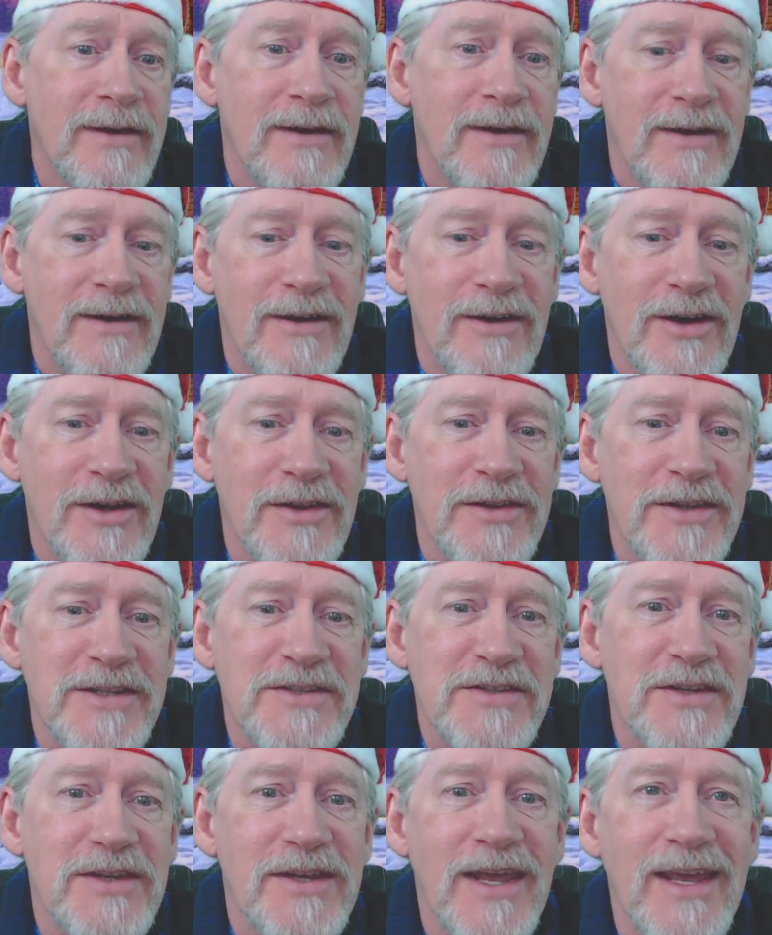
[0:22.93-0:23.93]
on
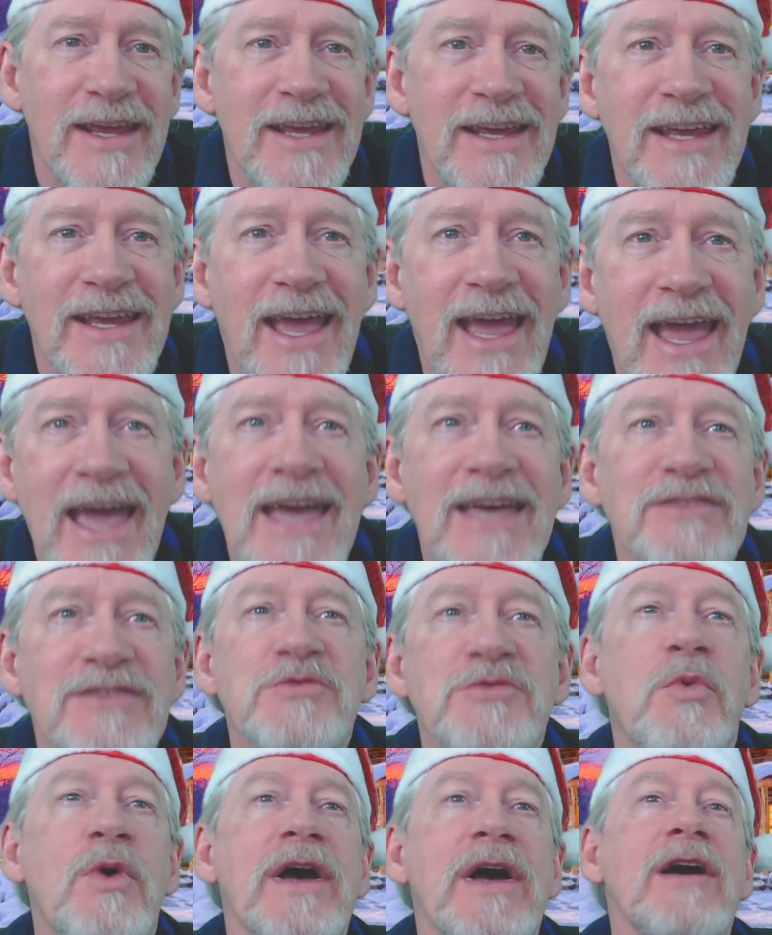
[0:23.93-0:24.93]
this day
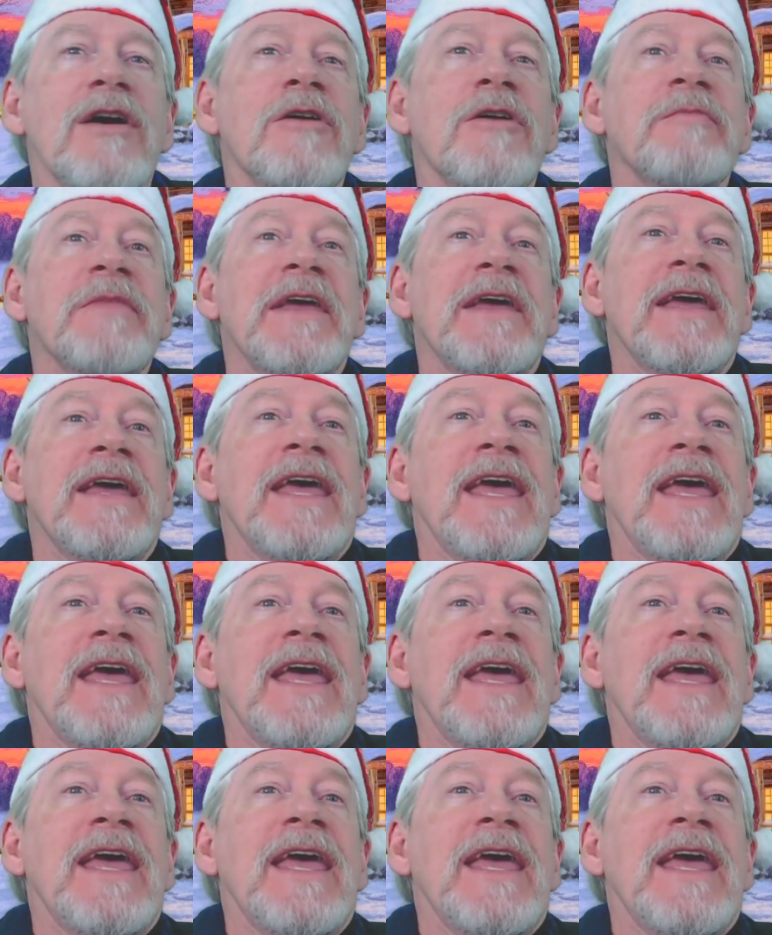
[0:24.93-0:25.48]
as well.